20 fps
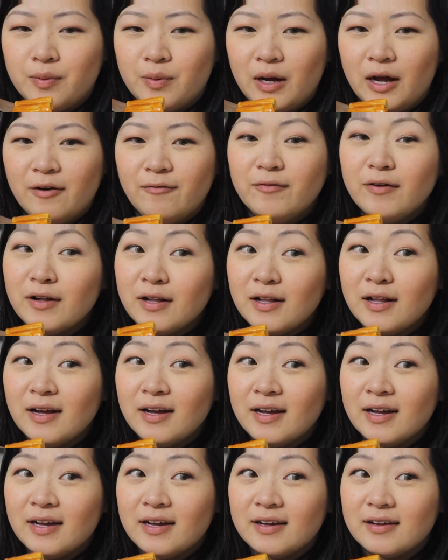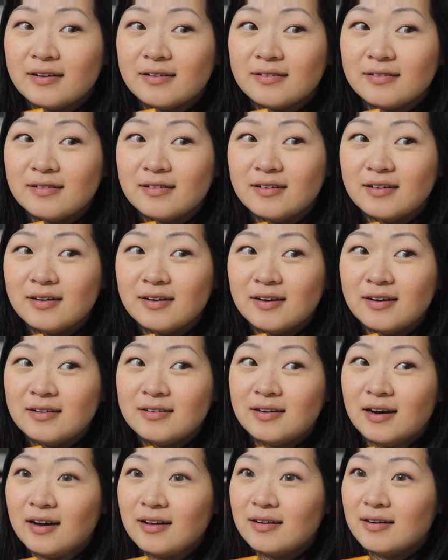I feel like
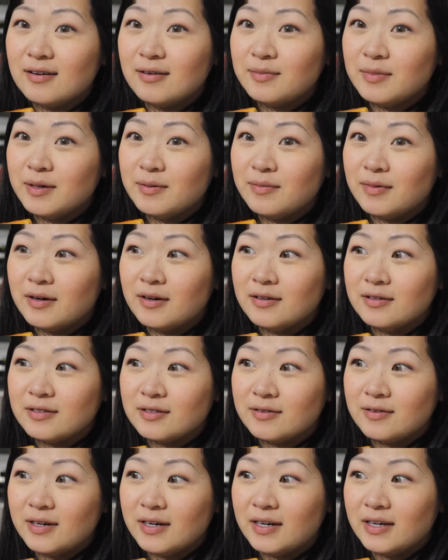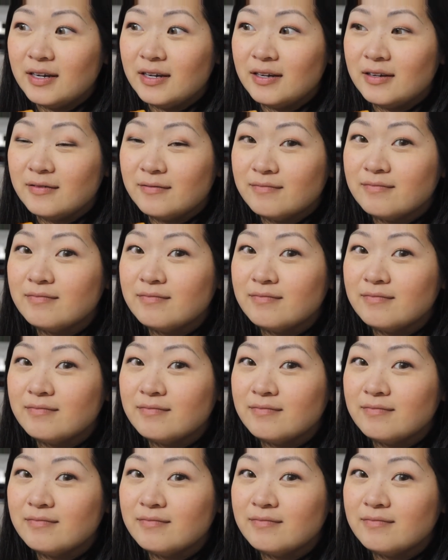$1 a meatball is already...